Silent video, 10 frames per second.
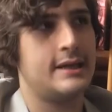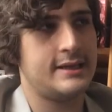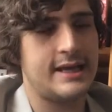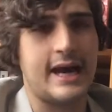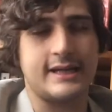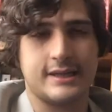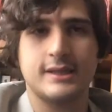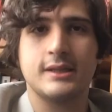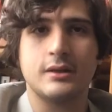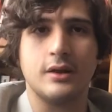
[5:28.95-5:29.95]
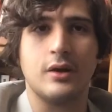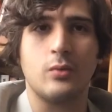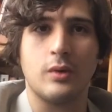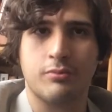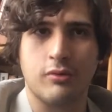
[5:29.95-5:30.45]
yes, you know,
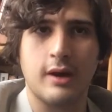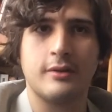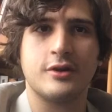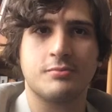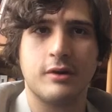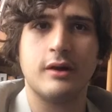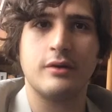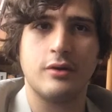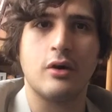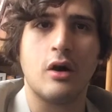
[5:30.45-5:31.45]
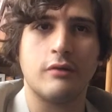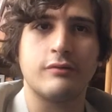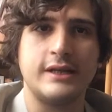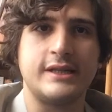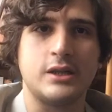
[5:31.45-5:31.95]
we're pro- there's pro- there are
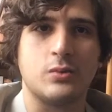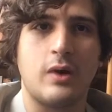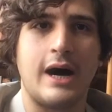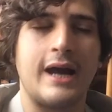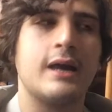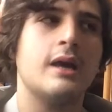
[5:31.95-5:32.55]
reasons why,